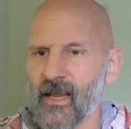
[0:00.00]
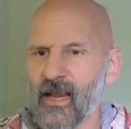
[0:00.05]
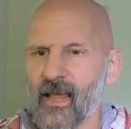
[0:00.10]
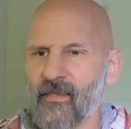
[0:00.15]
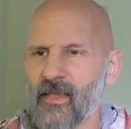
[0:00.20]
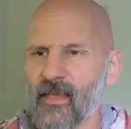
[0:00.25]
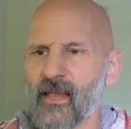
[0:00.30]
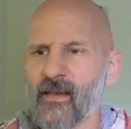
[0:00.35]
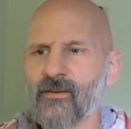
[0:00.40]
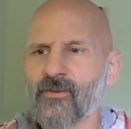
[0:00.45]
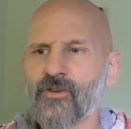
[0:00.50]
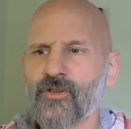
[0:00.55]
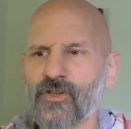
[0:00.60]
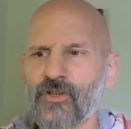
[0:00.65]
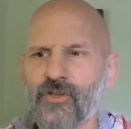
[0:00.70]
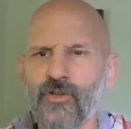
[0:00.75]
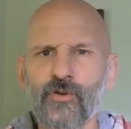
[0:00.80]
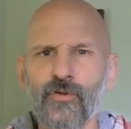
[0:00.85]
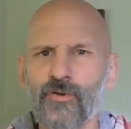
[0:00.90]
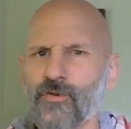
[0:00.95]
And then
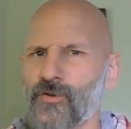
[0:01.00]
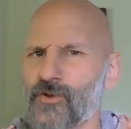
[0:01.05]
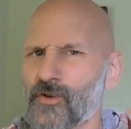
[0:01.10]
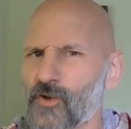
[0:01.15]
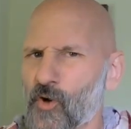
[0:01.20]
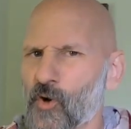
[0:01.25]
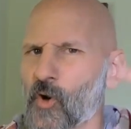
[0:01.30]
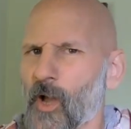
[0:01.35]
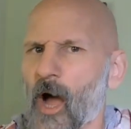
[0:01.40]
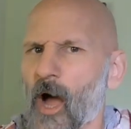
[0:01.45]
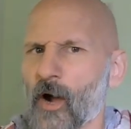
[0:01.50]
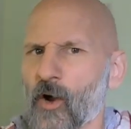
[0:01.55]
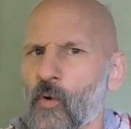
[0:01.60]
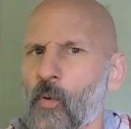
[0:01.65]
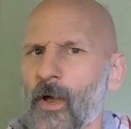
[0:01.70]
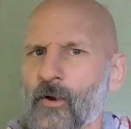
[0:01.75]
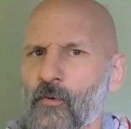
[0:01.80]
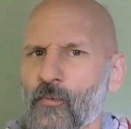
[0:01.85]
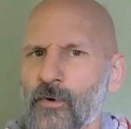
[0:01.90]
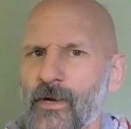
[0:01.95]
do a
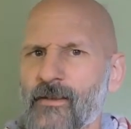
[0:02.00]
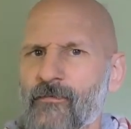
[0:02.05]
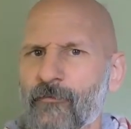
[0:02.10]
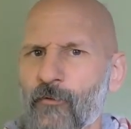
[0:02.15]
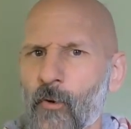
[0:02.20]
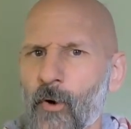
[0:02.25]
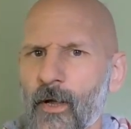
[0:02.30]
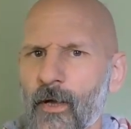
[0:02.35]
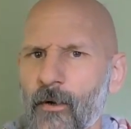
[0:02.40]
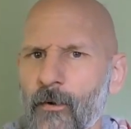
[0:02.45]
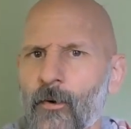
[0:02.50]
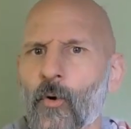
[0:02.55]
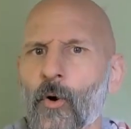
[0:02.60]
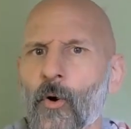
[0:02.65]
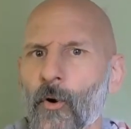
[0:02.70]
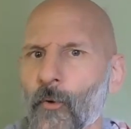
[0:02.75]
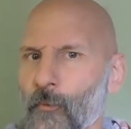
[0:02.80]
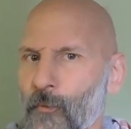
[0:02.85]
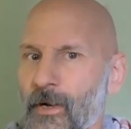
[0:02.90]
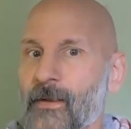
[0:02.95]
quick refoil
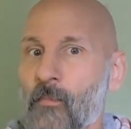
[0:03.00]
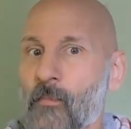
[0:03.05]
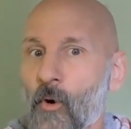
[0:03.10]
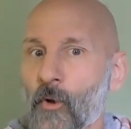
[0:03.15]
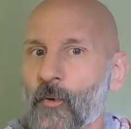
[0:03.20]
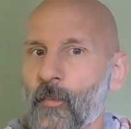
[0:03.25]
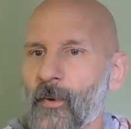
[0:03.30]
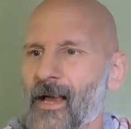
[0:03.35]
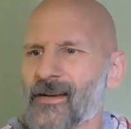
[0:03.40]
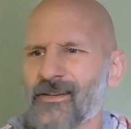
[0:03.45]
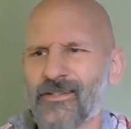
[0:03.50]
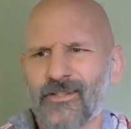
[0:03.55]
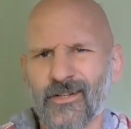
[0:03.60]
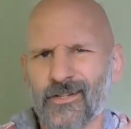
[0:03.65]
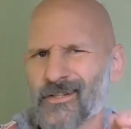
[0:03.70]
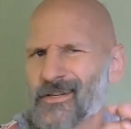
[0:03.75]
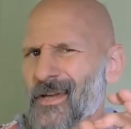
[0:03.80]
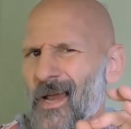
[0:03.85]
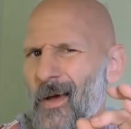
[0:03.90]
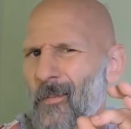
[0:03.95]
or remultiply
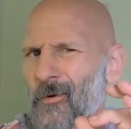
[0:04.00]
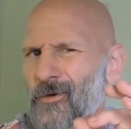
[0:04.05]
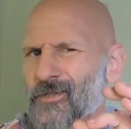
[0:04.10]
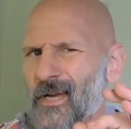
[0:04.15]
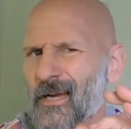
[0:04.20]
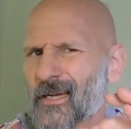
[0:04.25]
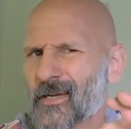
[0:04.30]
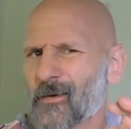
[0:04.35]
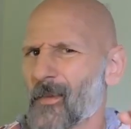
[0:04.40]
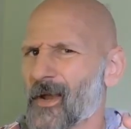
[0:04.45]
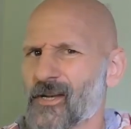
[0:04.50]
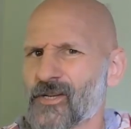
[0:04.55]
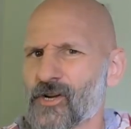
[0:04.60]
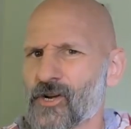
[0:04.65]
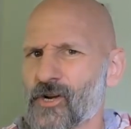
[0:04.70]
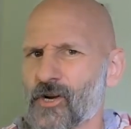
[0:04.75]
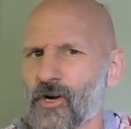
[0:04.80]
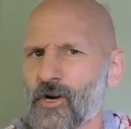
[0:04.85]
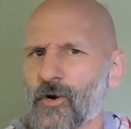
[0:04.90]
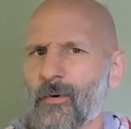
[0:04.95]
just to double check to make sure
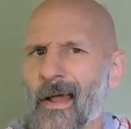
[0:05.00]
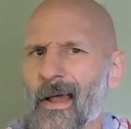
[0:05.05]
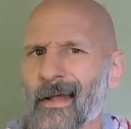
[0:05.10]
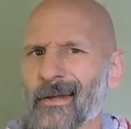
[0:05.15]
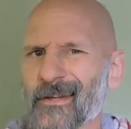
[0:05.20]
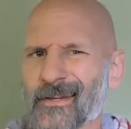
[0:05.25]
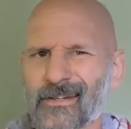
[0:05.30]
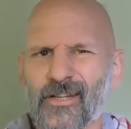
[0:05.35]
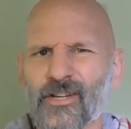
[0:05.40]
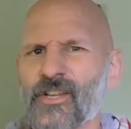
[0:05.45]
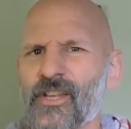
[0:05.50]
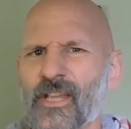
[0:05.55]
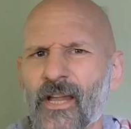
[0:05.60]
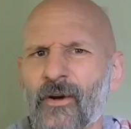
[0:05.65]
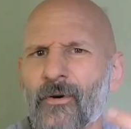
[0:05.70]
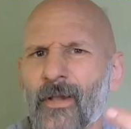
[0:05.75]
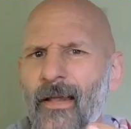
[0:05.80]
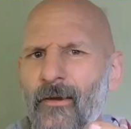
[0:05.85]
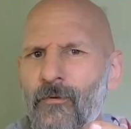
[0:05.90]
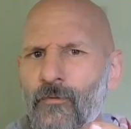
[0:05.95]
you're correct until you
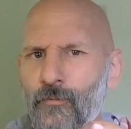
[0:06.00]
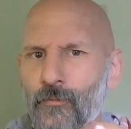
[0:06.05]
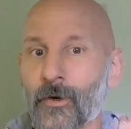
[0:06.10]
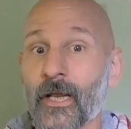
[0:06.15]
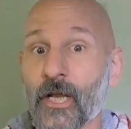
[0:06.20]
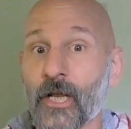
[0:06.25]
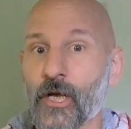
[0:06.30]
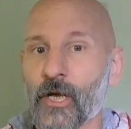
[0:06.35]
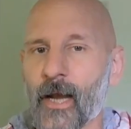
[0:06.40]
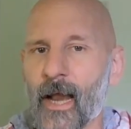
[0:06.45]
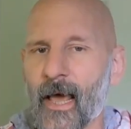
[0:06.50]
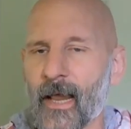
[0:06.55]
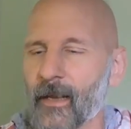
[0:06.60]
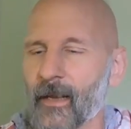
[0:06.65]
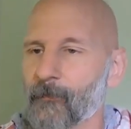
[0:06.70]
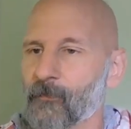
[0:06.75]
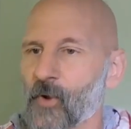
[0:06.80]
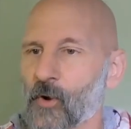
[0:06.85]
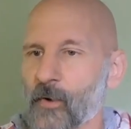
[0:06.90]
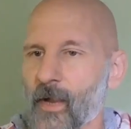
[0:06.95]
get like really good at
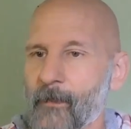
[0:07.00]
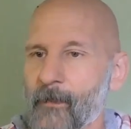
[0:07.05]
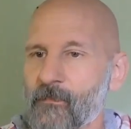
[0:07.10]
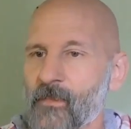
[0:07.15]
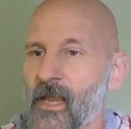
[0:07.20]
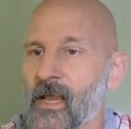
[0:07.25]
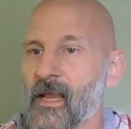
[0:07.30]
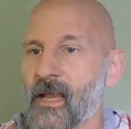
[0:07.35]
it, okay?